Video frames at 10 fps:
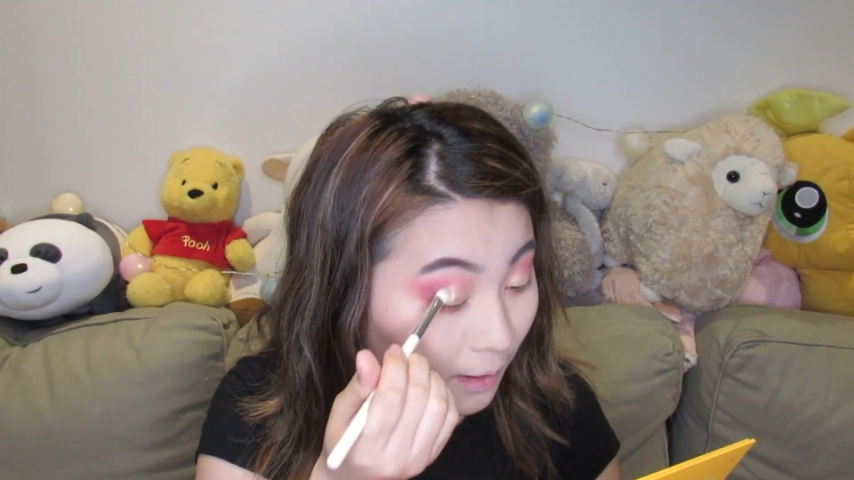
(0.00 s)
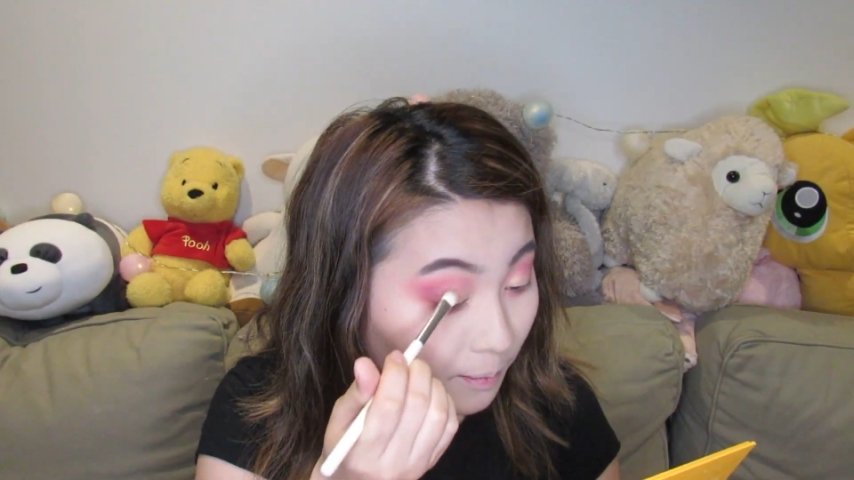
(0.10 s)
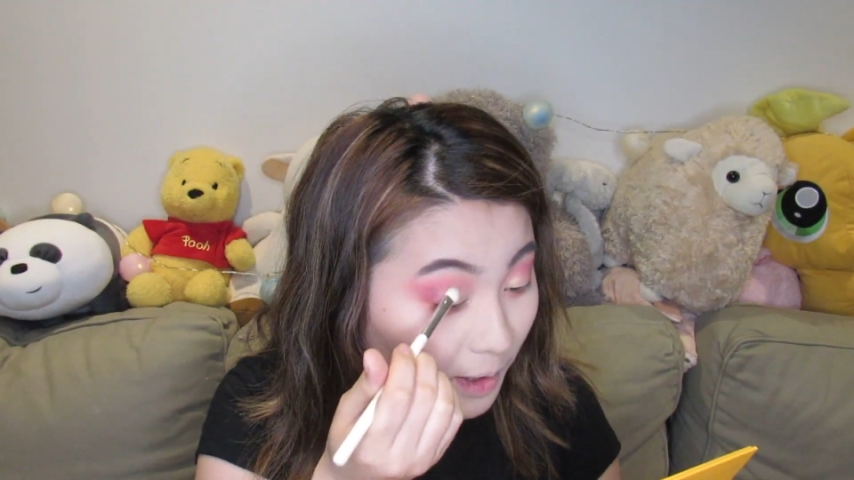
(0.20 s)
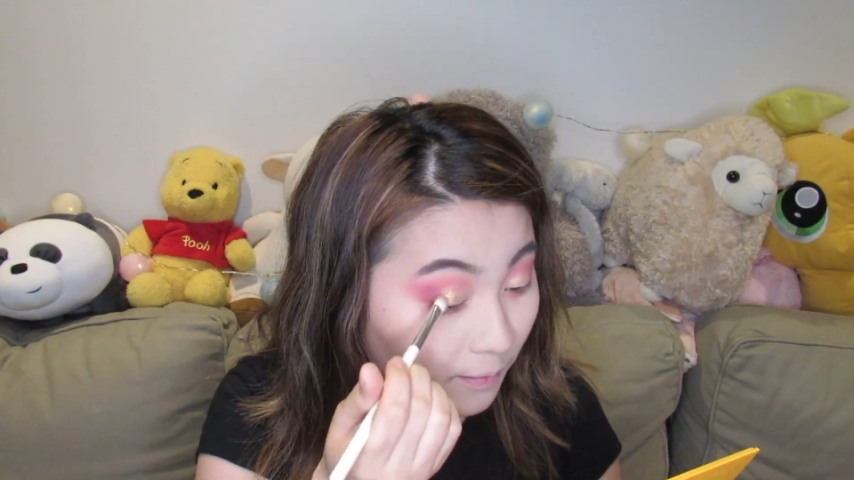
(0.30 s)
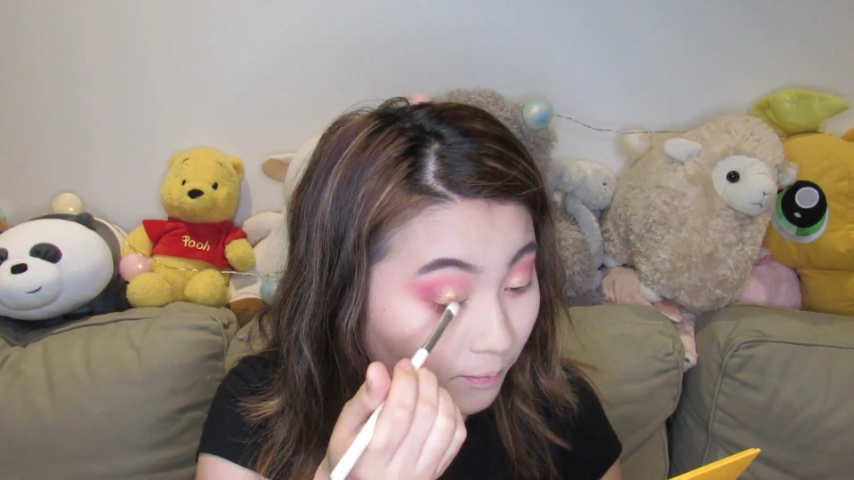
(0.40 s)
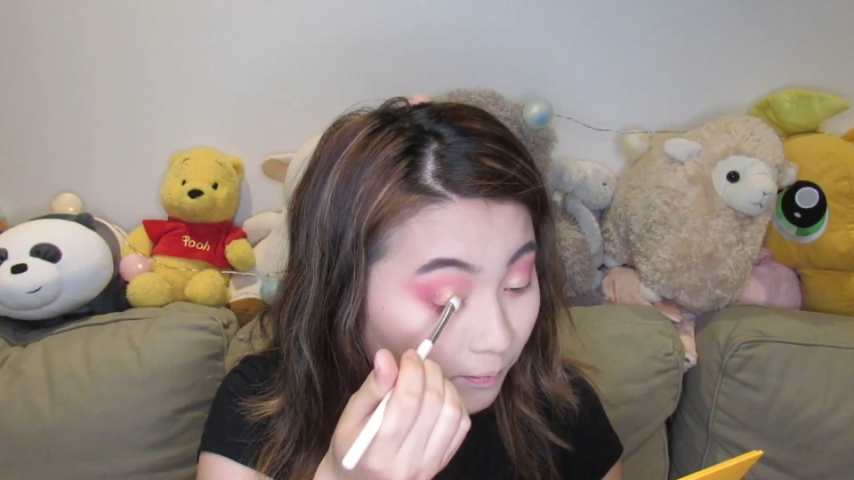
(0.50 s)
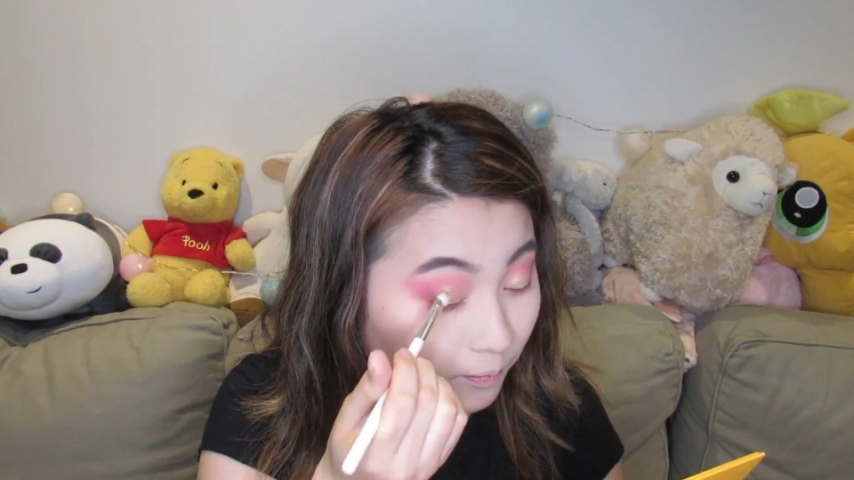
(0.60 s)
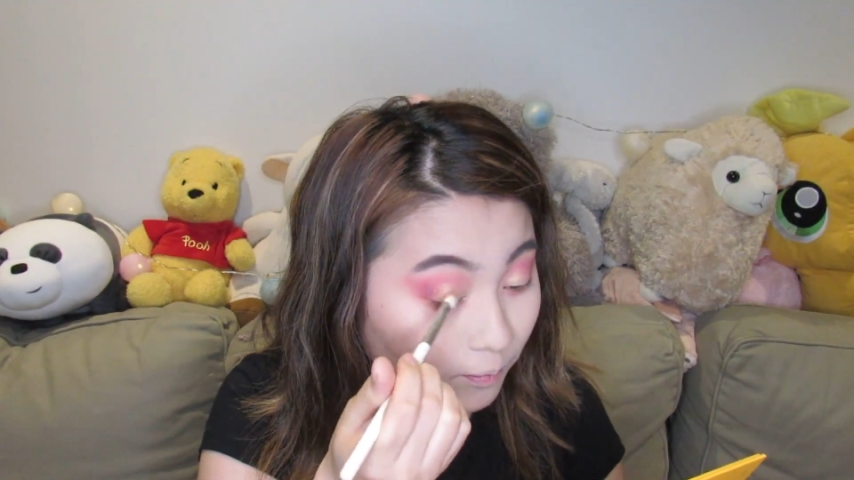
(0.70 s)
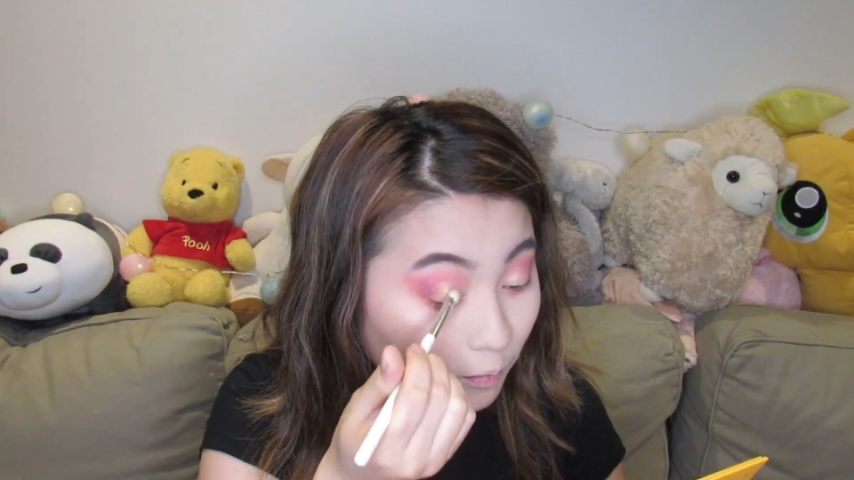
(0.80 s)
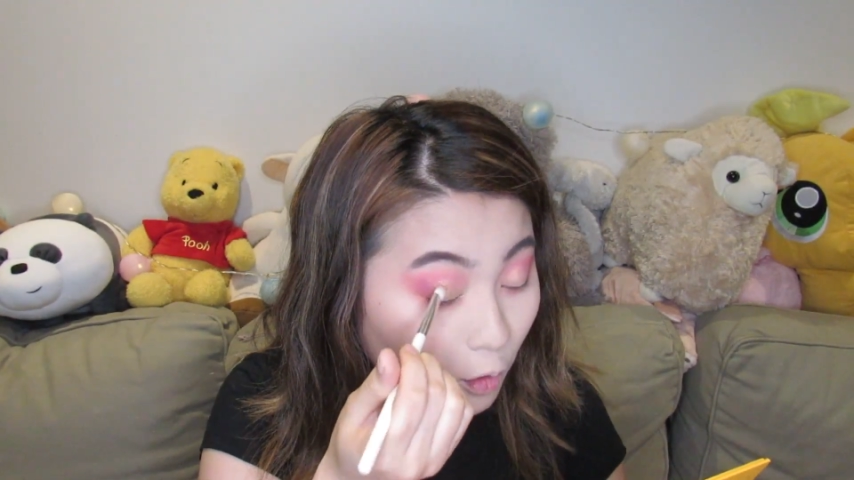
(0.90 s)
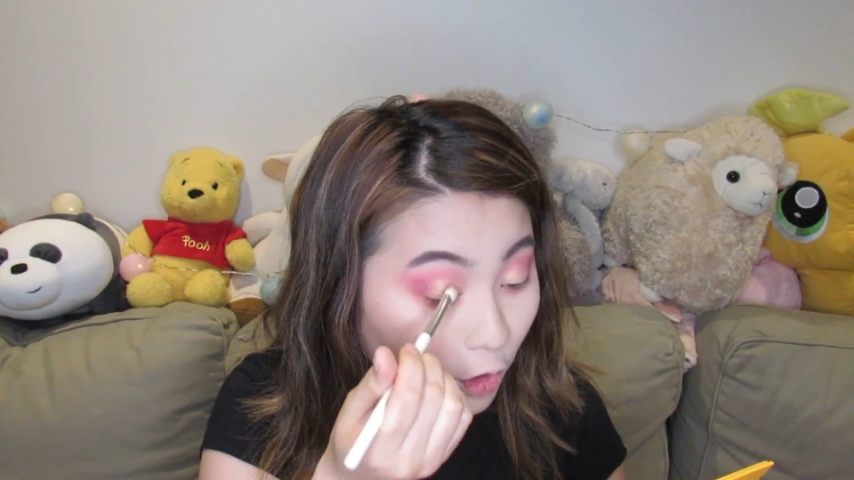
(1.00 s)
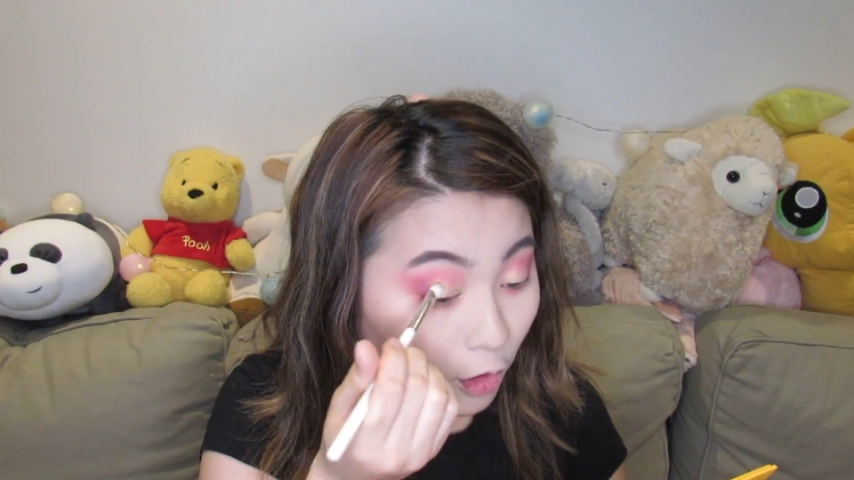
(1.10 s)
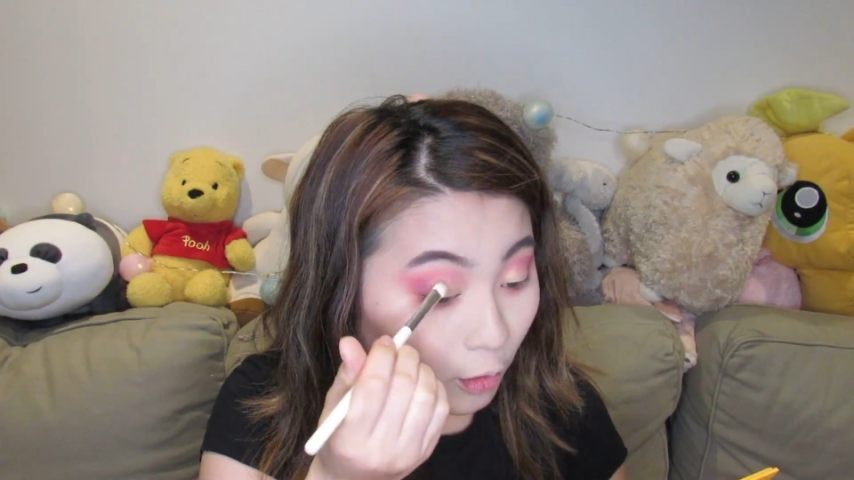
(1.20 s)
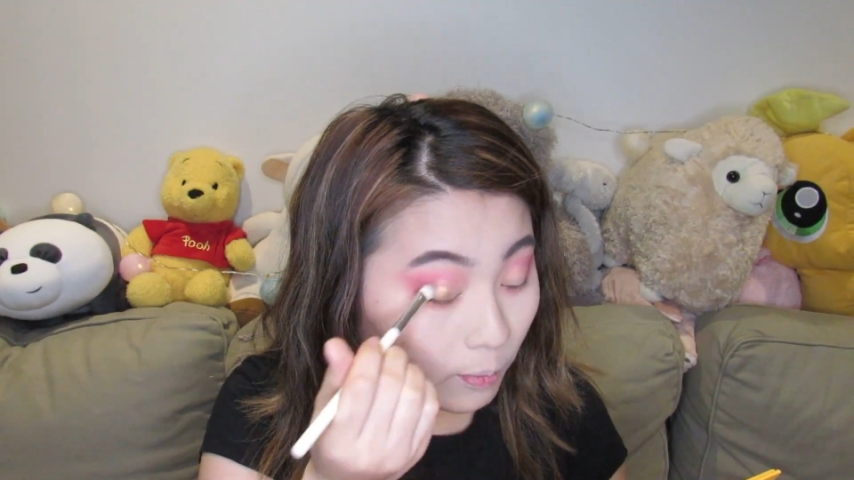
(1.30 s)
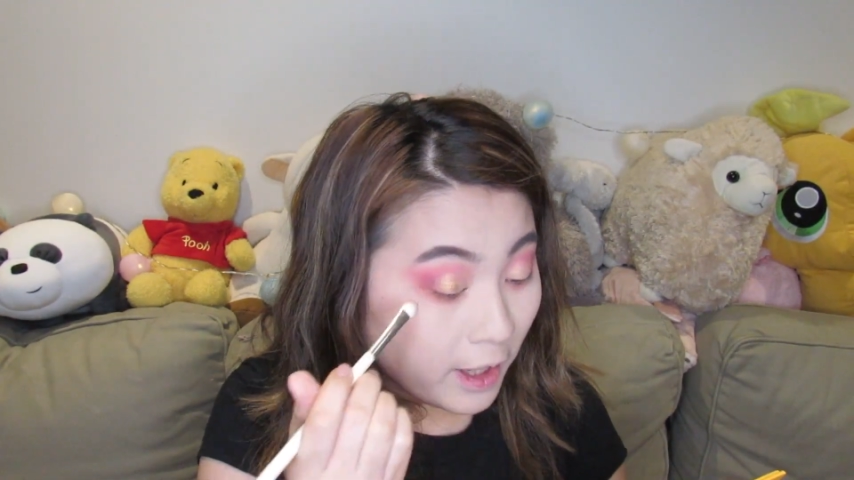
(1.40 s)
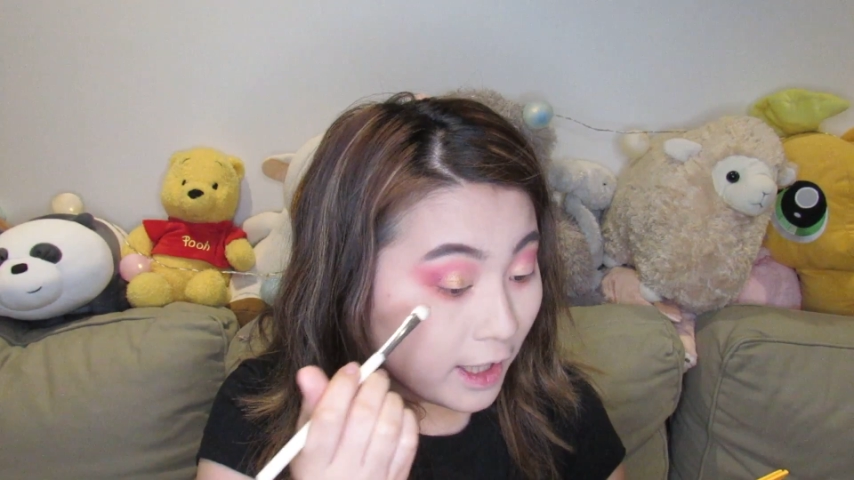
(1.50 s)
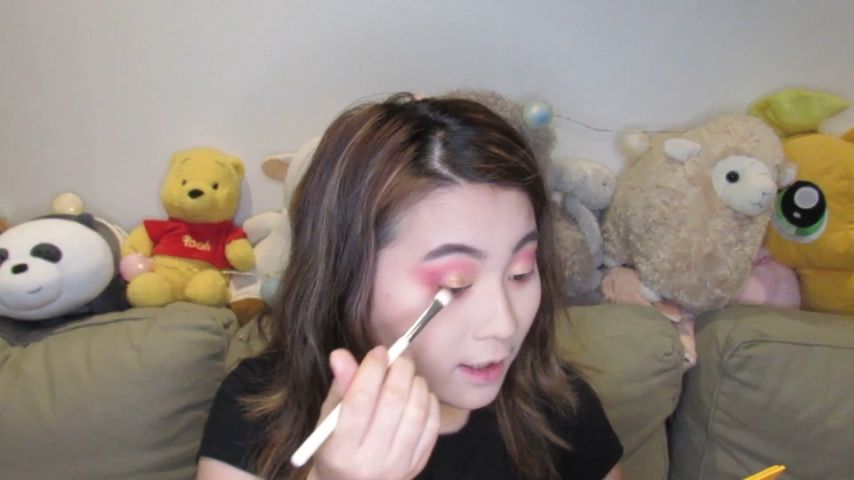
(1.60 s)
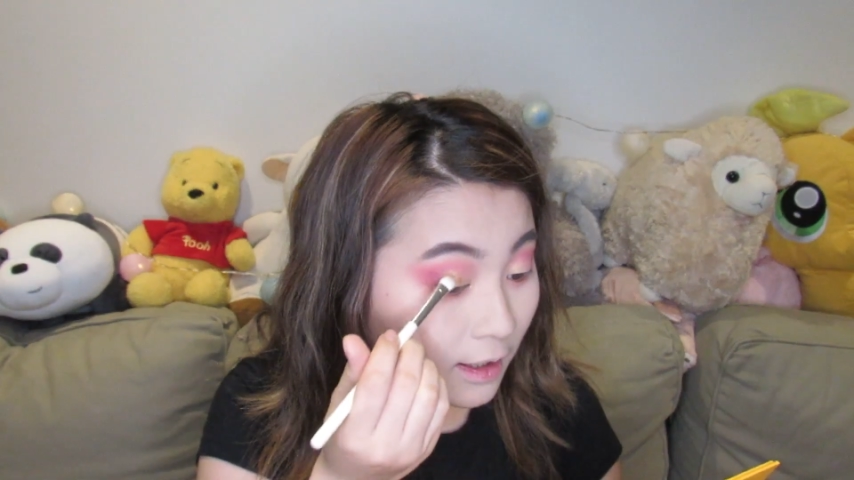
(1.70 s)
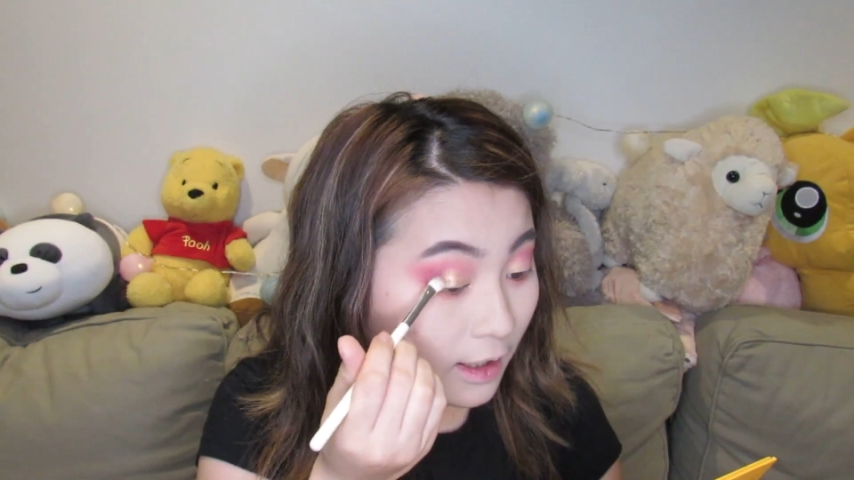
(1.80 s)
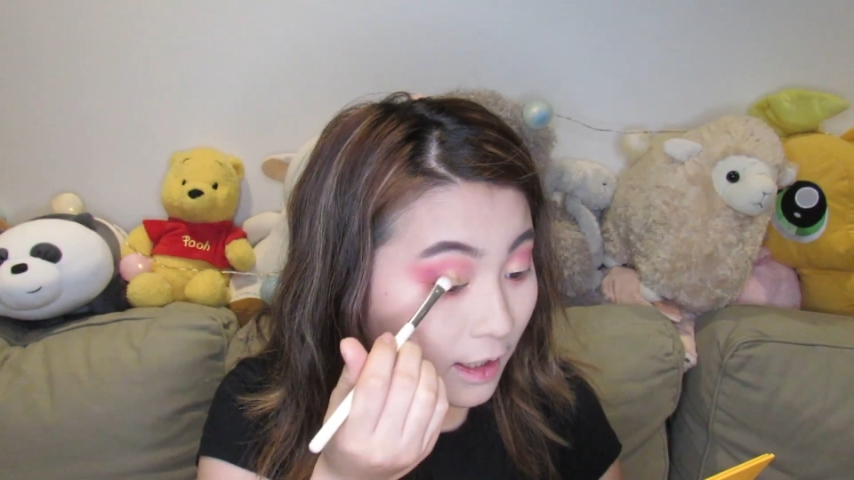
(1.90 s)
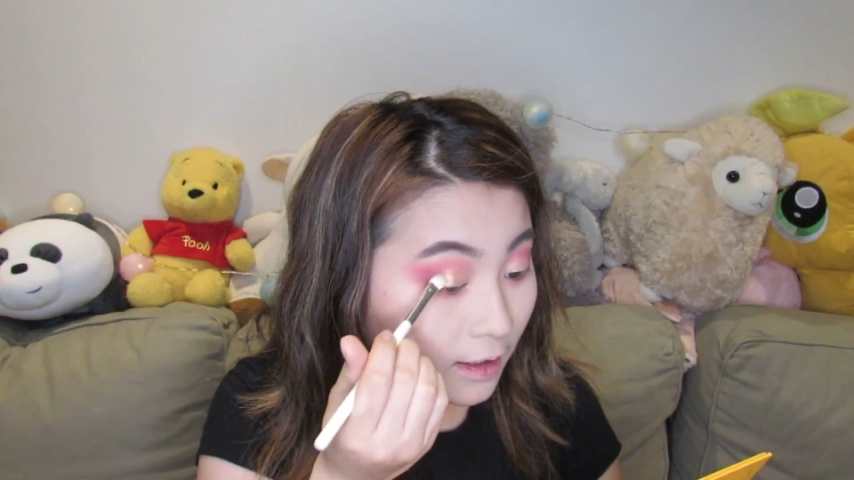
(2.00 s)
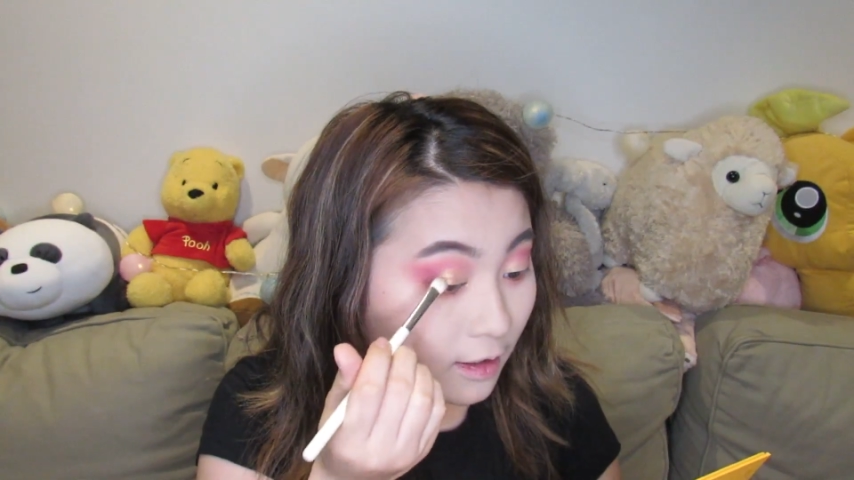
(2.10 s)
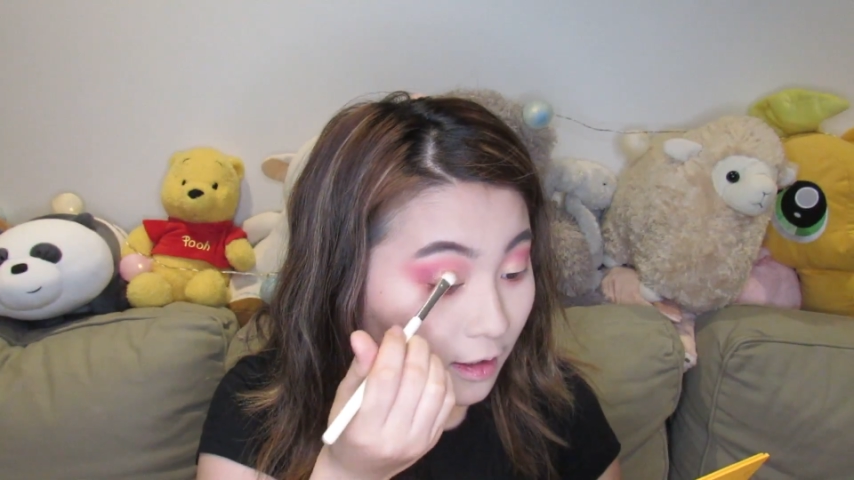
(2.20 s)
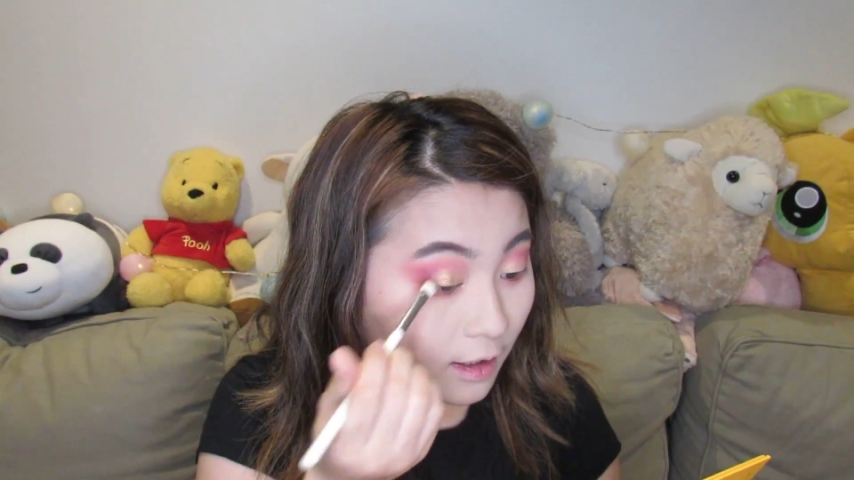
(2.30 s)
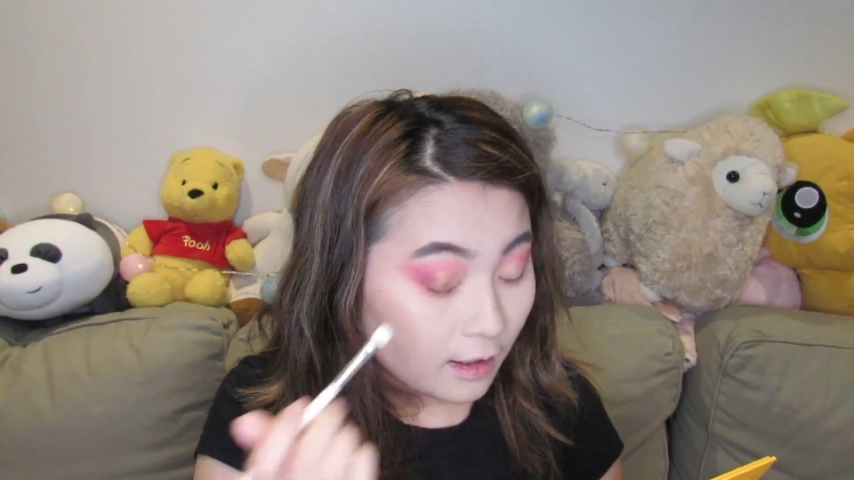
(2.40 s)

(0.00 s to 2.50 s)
a bit more opaque than